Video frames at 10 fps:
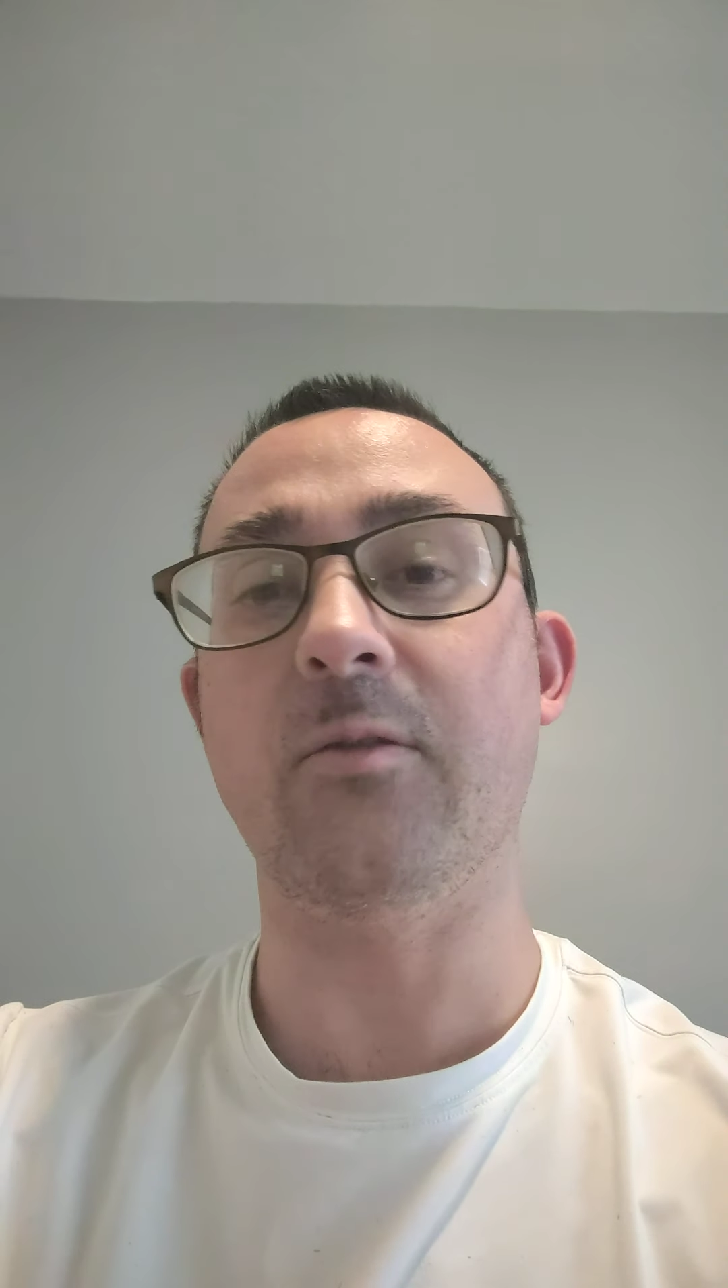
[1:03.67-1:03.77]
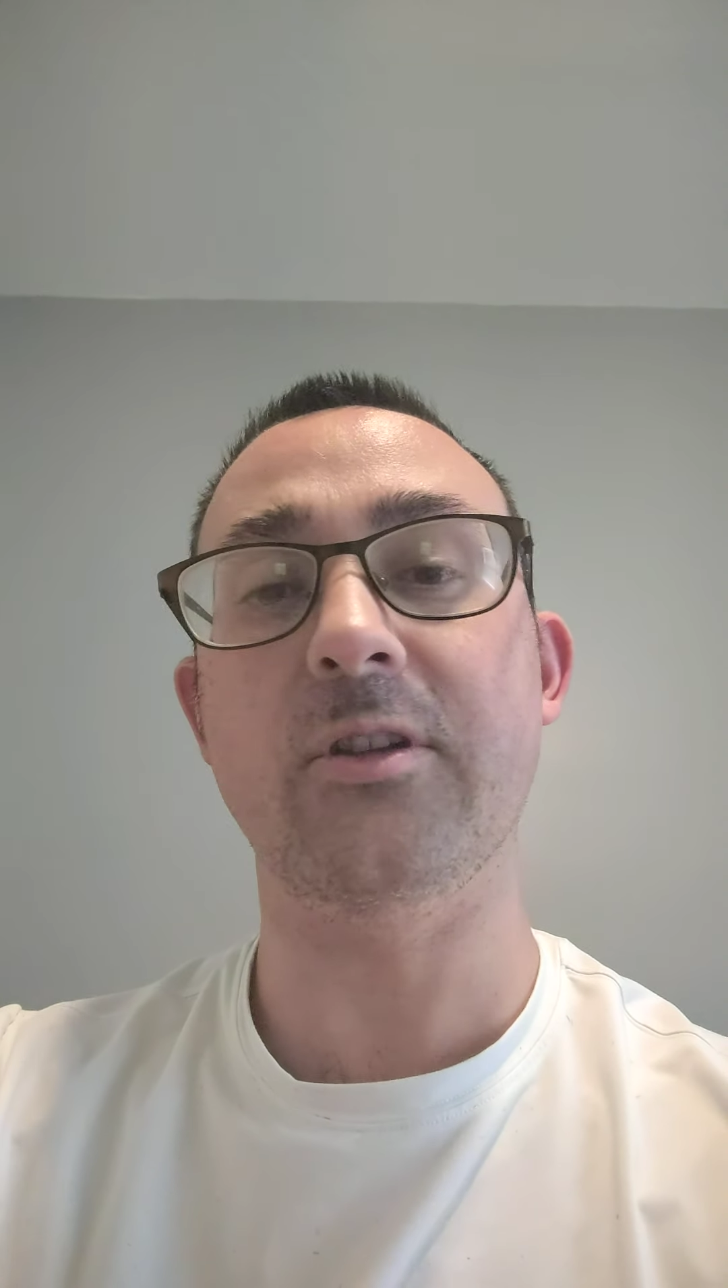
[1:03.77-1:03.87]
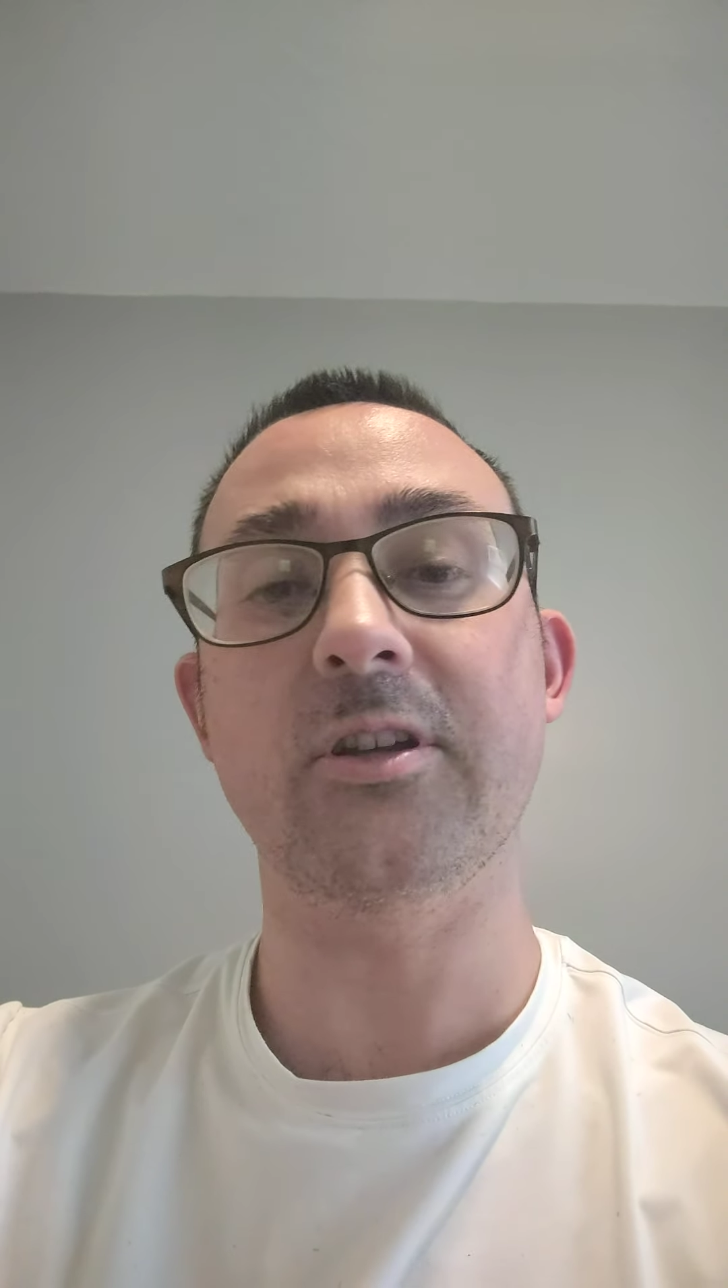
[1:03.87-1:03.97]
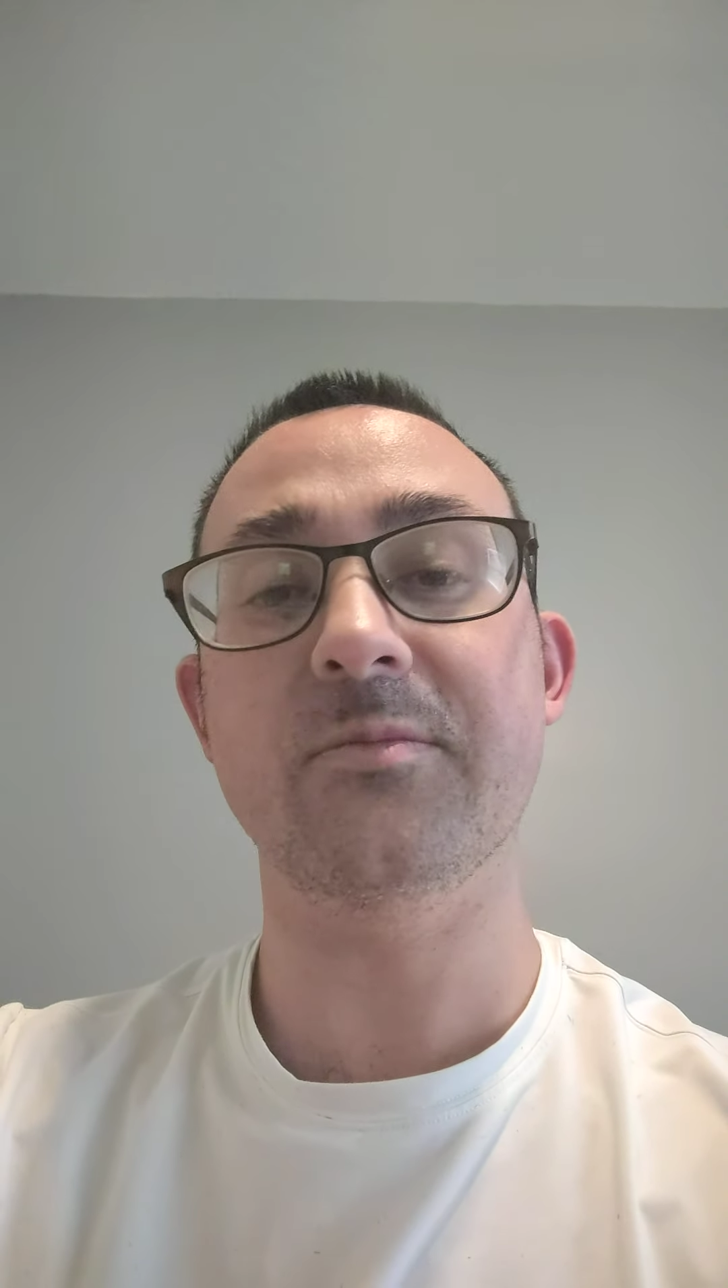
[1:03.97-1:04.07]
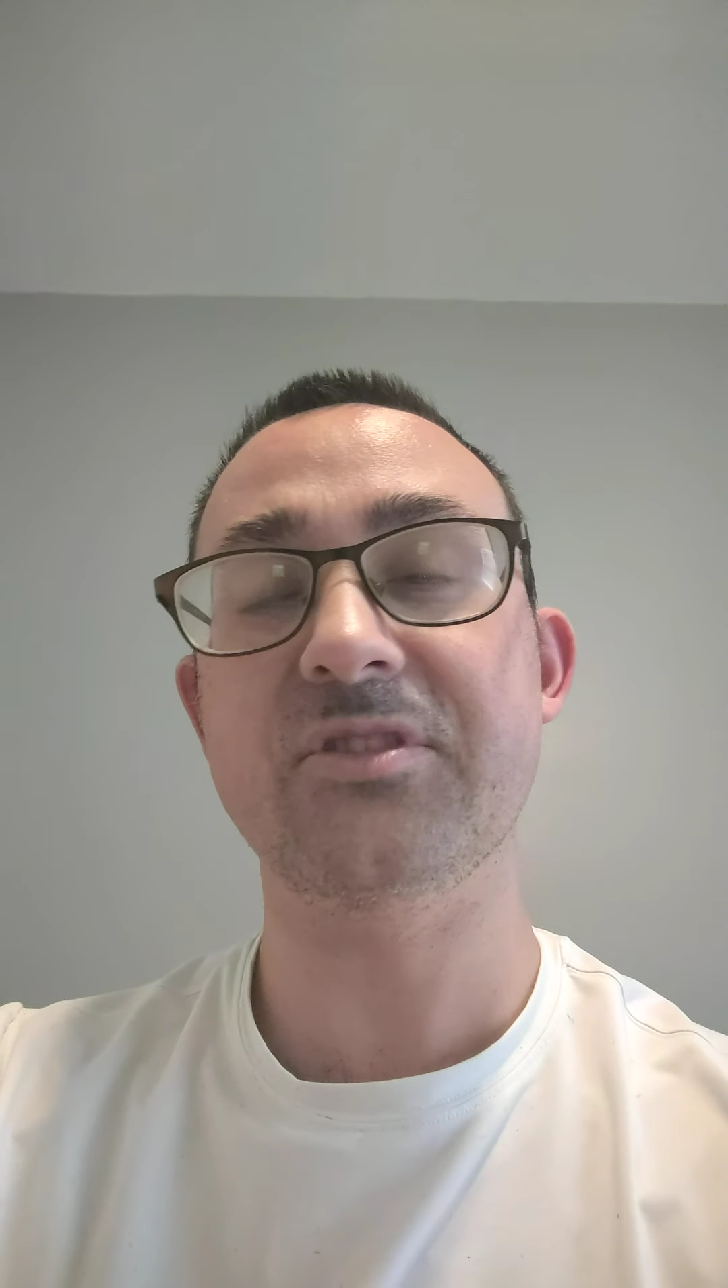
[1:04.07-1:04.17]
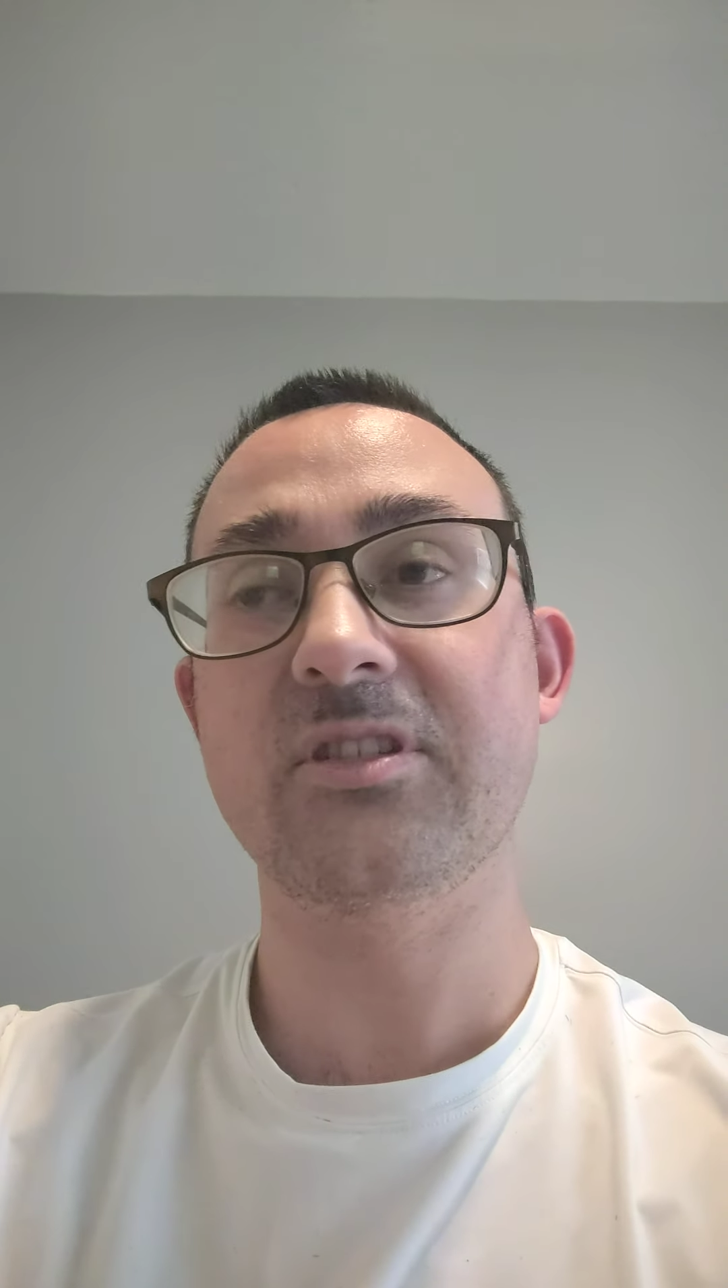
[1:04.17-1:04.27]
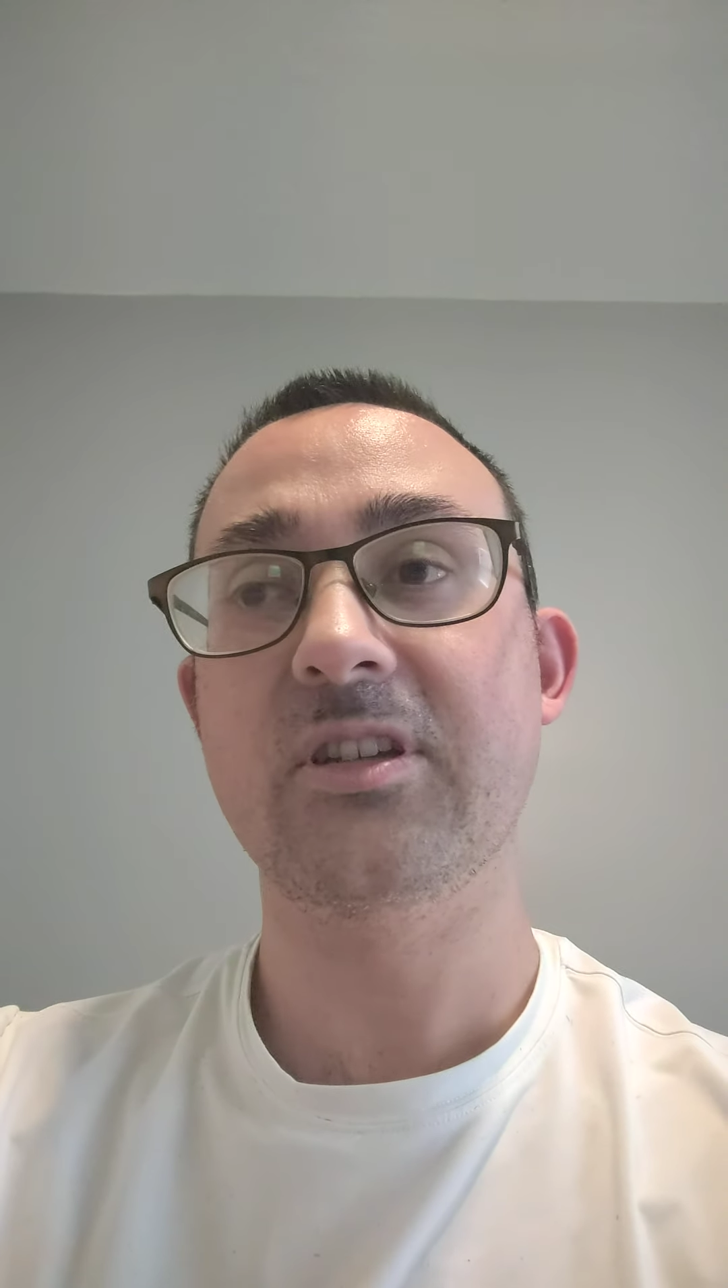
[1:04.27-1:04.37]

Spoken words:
Williams.